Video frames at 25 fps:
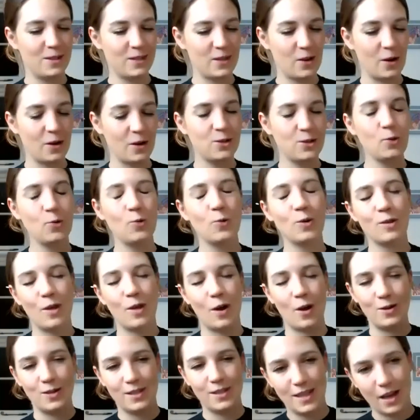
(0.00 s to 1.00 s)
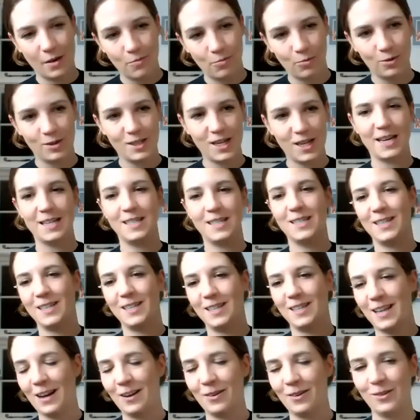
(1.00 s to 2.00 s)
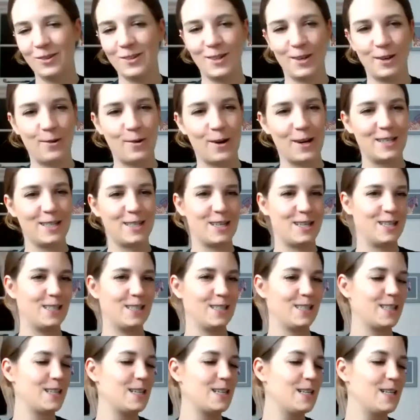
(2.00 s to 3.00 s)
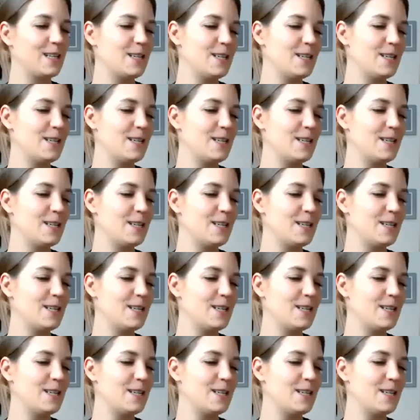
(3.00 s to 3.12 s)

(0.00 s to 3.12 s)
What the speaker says: So I'll talk those, then we'll taste, and then I'll do questions.